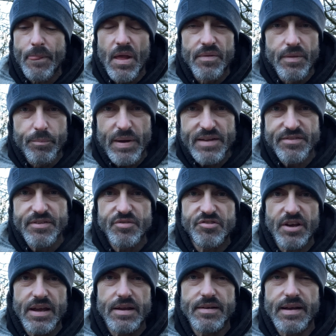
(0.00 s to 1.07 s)
The massive
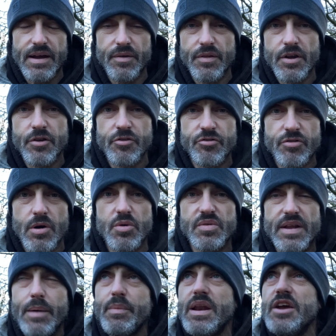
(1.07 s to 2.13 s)
shakedown, the controlled
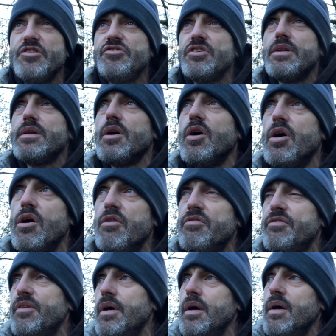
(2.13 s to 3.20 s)
demolition of